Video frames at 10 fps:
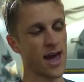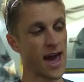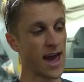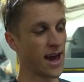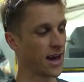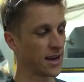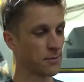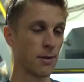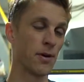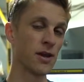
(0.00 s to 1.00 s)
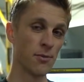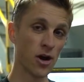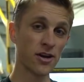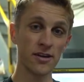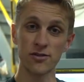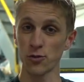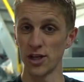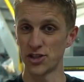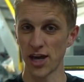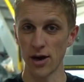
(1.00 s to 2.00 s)
And my buddy Marcus
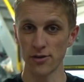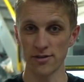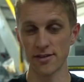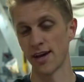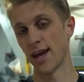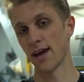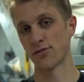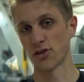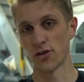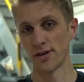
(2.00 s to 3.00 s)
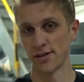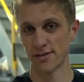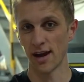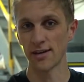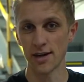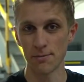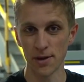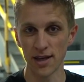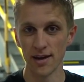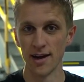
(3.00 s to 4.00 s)
reached out and said, hey, I've started a design
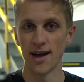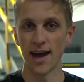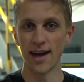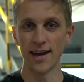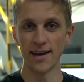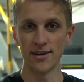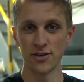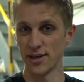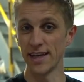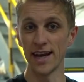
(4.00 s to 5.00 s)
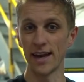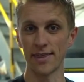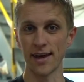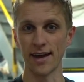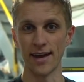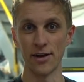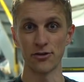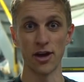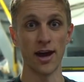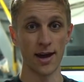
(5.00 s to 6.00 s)
company and do you need anything? And I
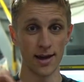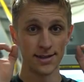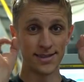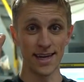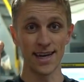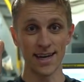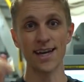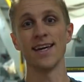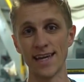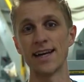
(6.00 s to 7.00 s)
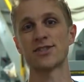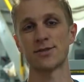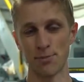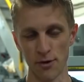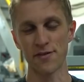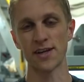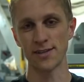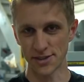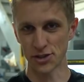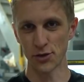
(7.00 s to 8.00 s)
was like, ding, yes, perfect,
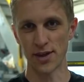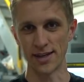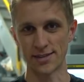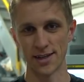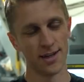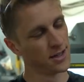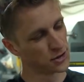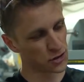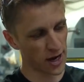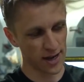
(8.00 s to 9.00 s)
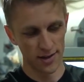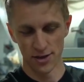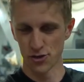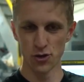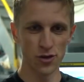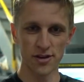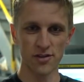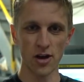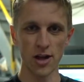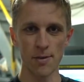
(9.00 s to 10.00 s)
let's do this. So I drew this
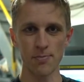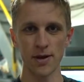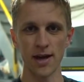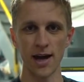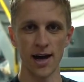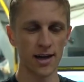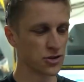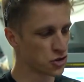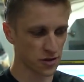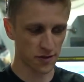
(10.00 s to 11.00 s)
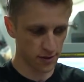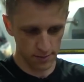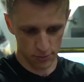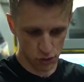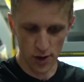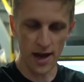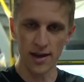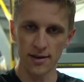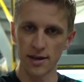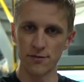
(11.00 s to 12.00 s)
all up, uh, just the
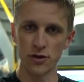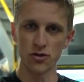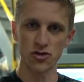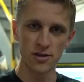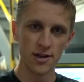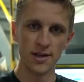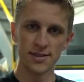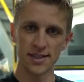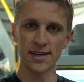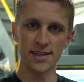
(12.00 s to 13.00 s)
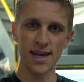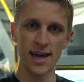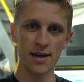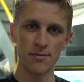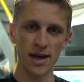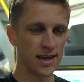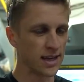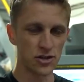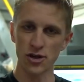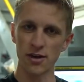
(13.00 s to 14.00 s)
tray in Fusion, sent it to him and
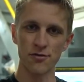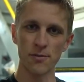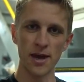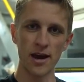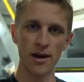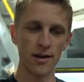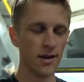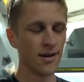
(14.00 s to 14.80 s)
he took it from there.